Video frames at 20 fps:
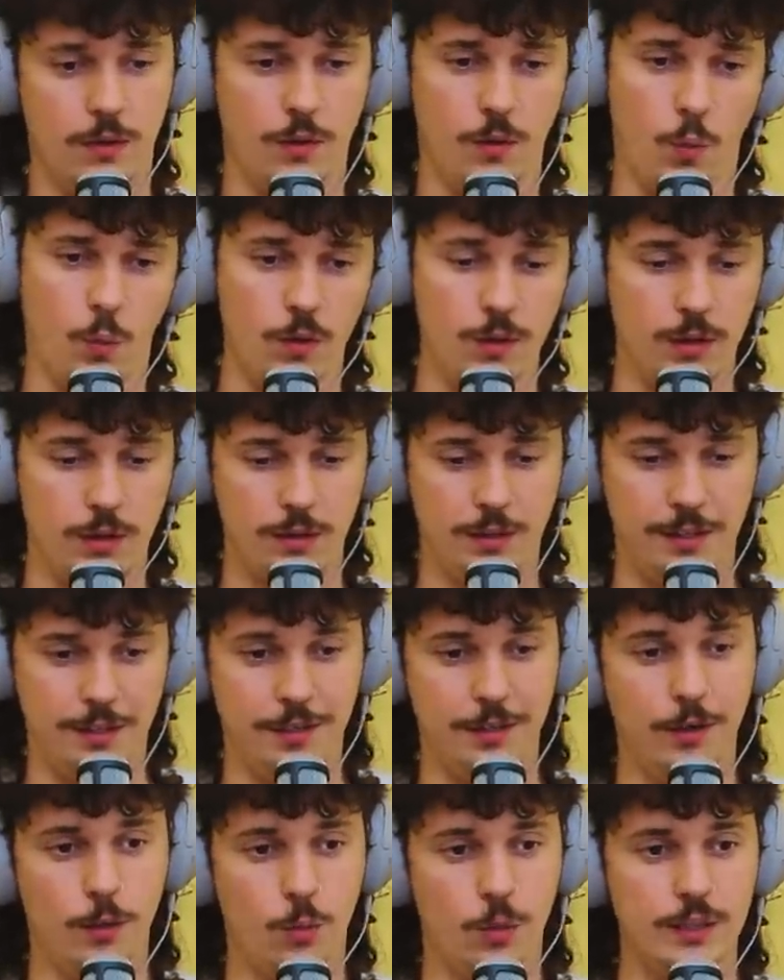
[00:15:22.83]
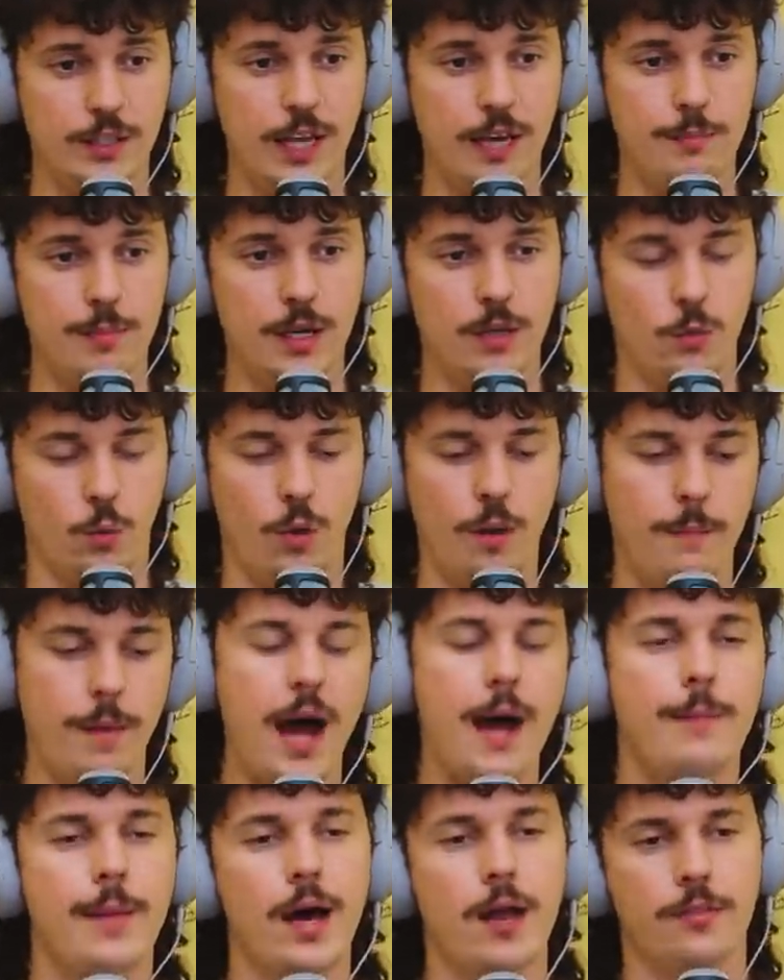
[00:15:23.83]
What
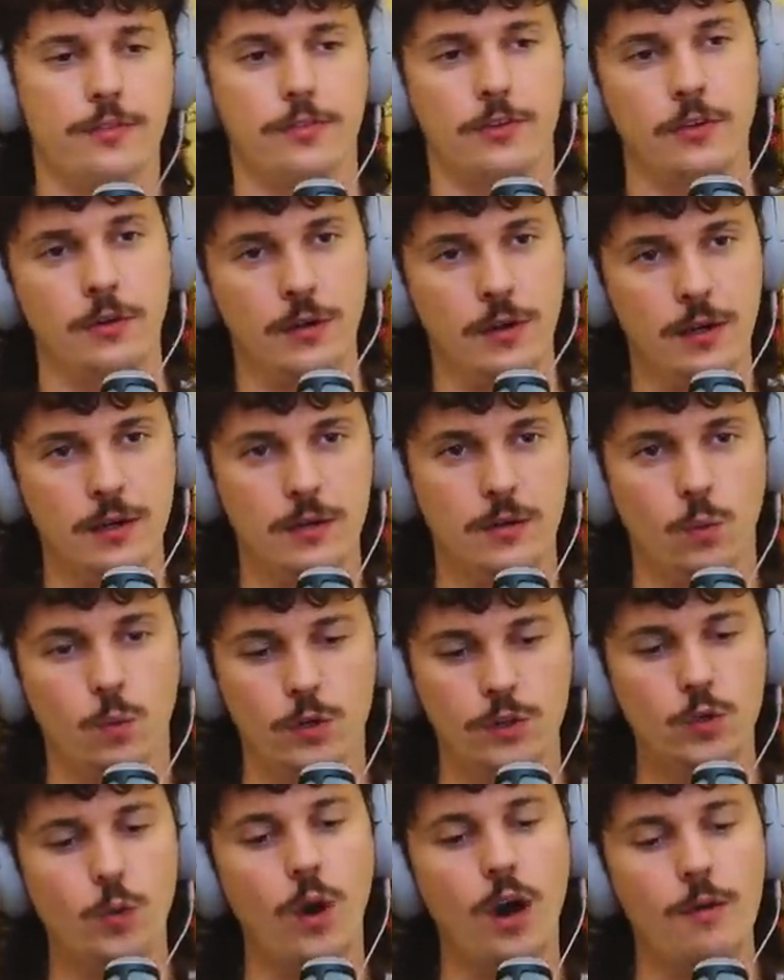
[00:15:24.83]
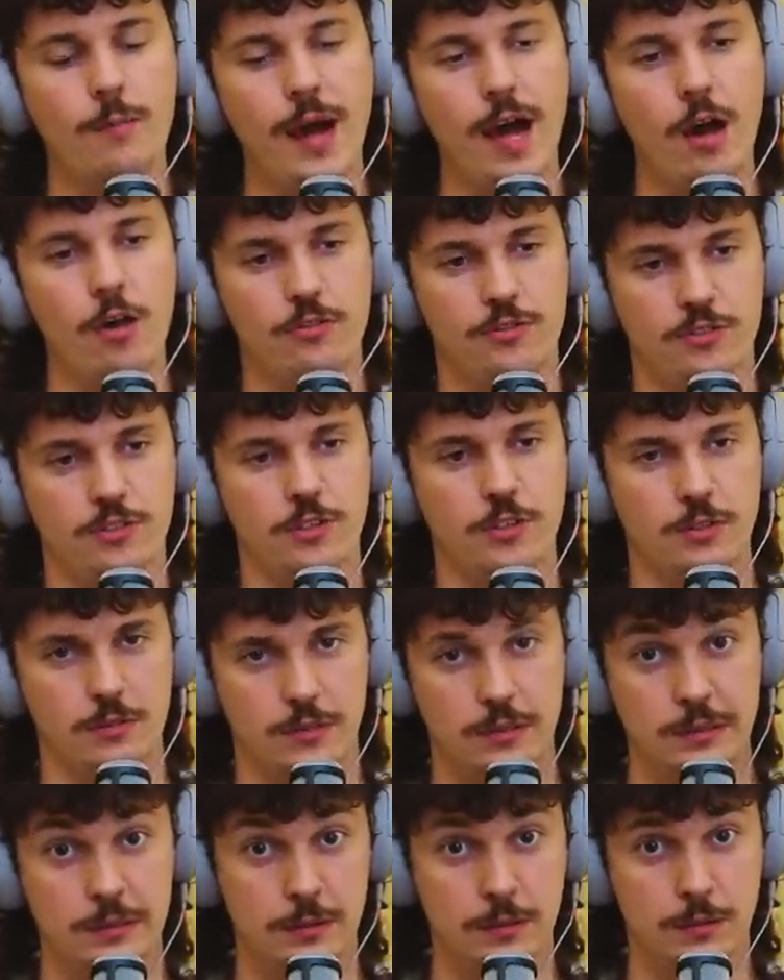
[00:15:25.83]
my mouth do, huh? What do our mouths do?
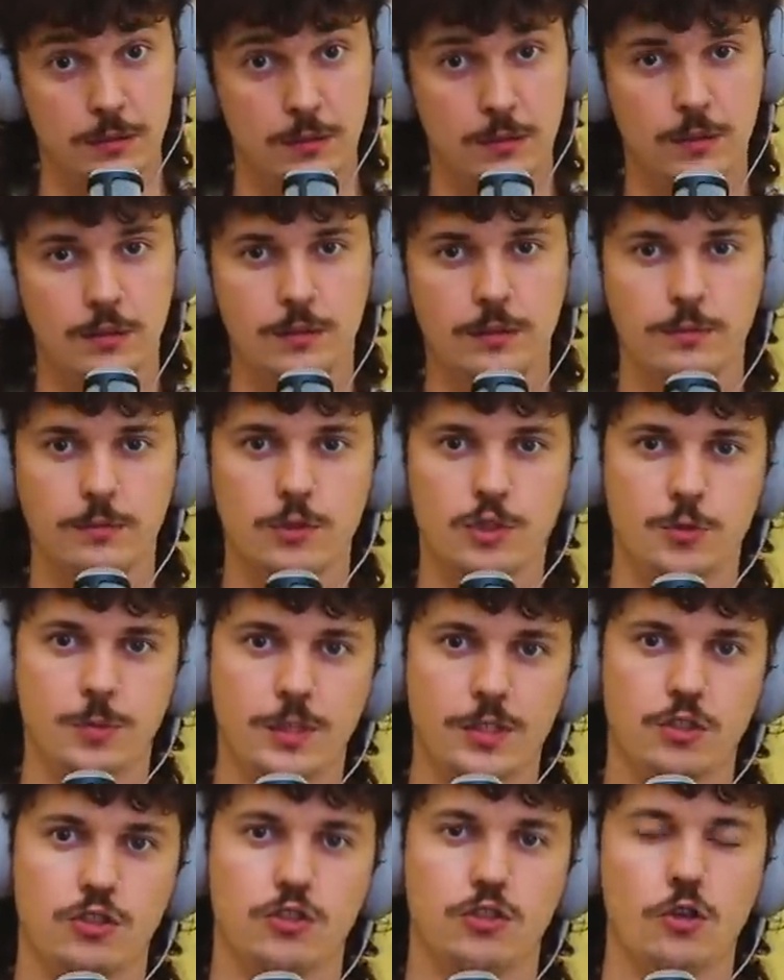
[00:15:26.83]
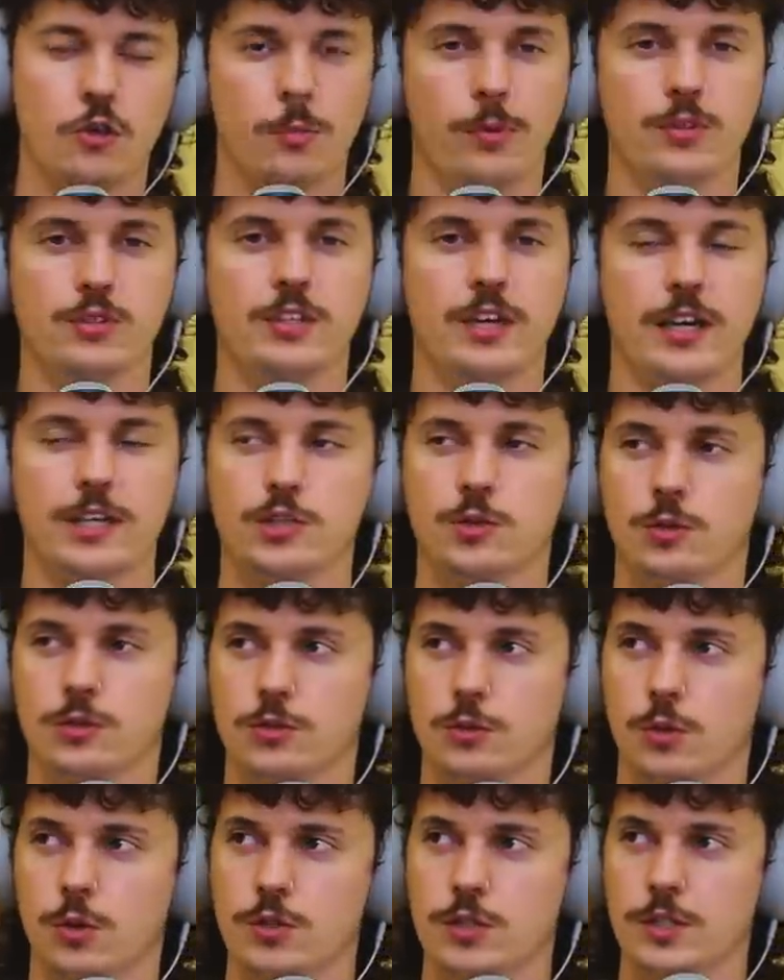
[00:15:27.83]
Just being super sexual
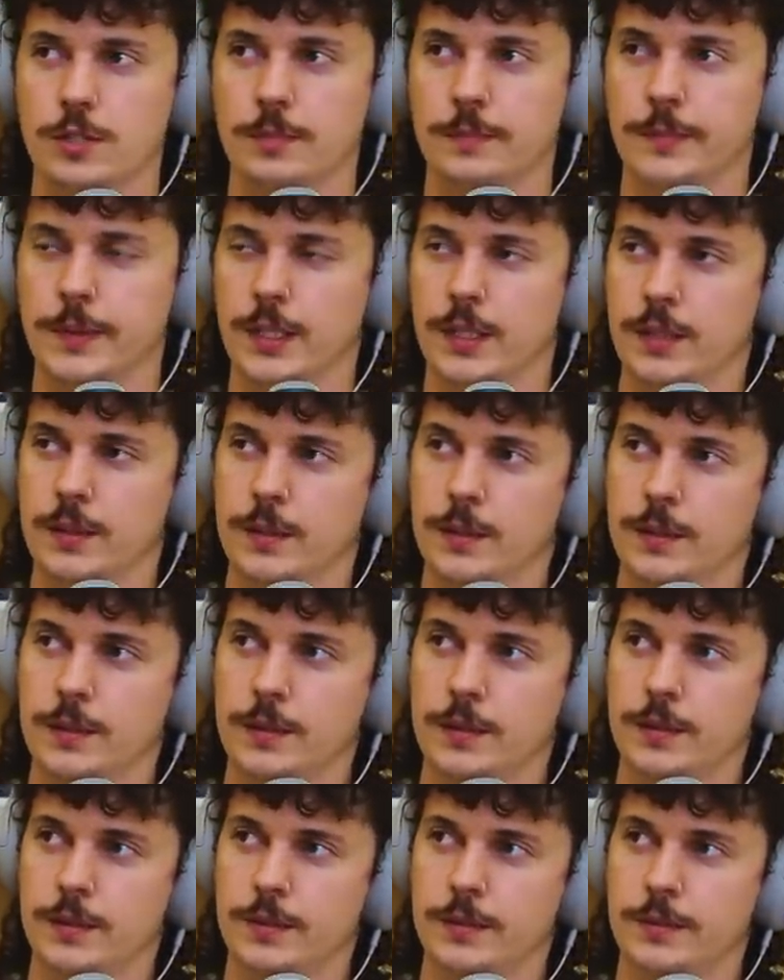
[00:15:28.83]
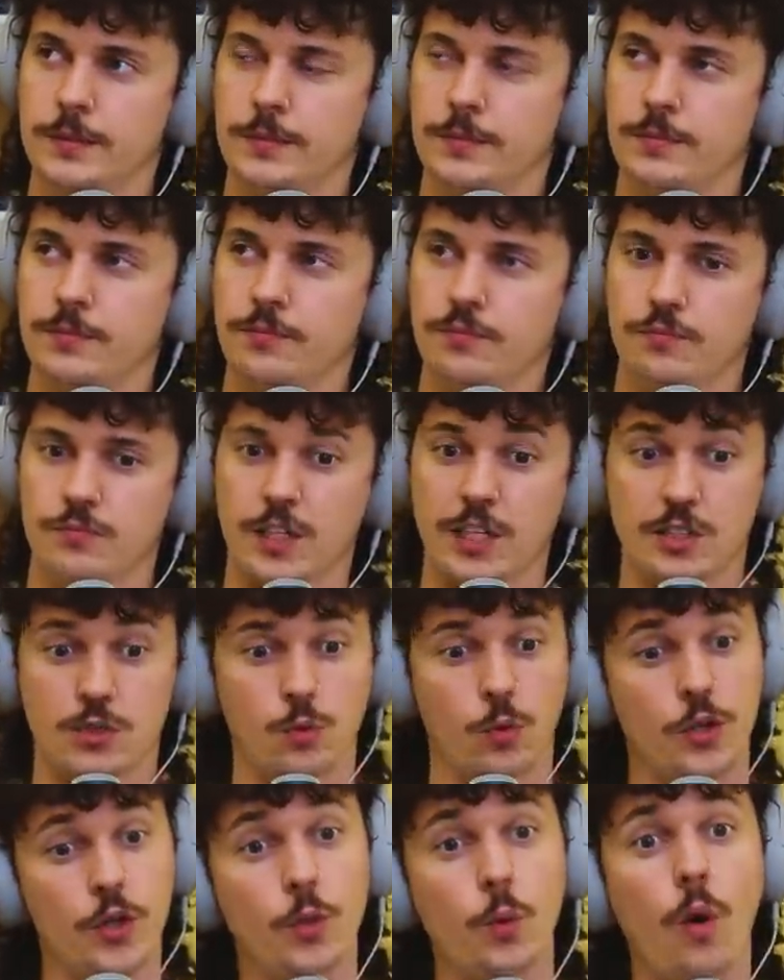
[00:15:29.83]
towards them. This is
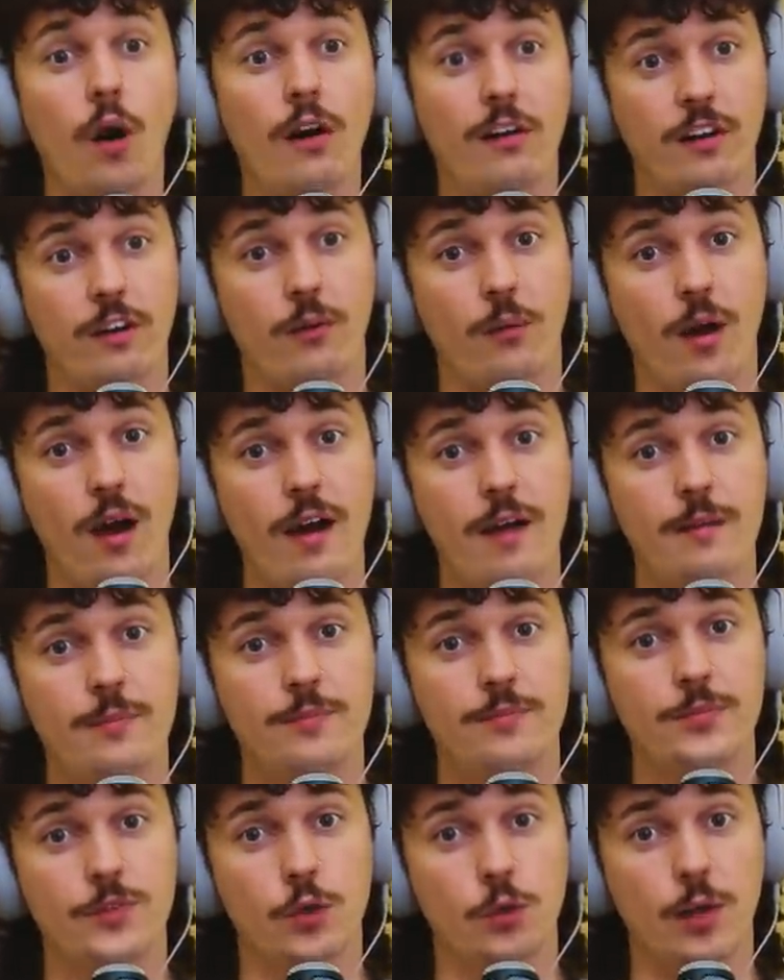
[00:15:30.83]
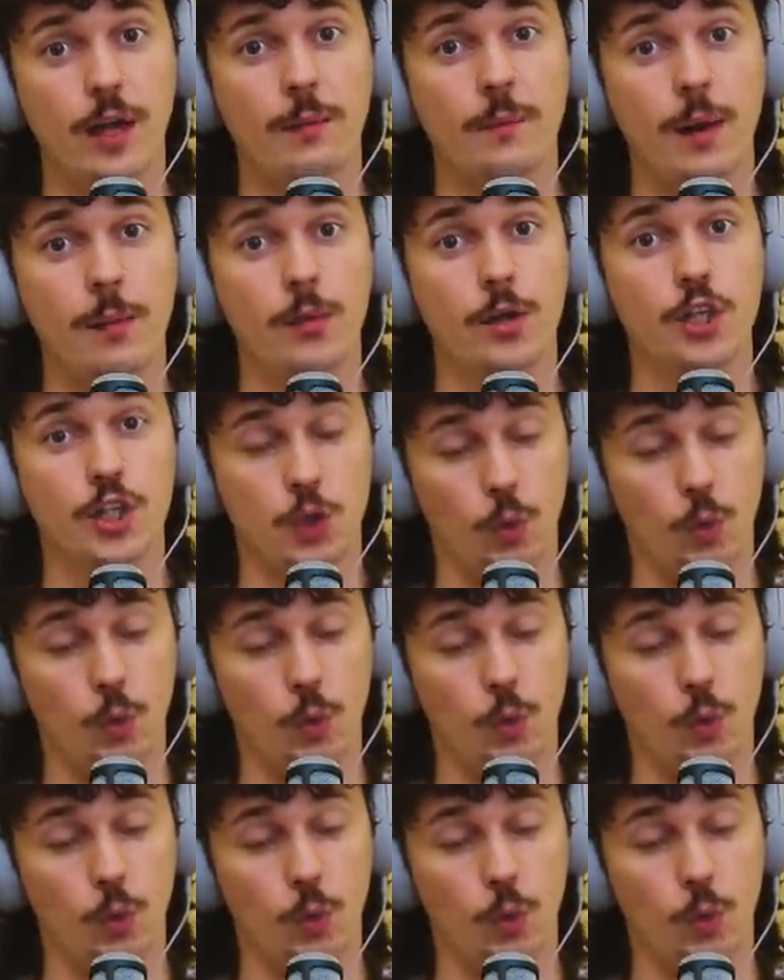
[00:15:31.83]
what you wanted, right? You like my mullet?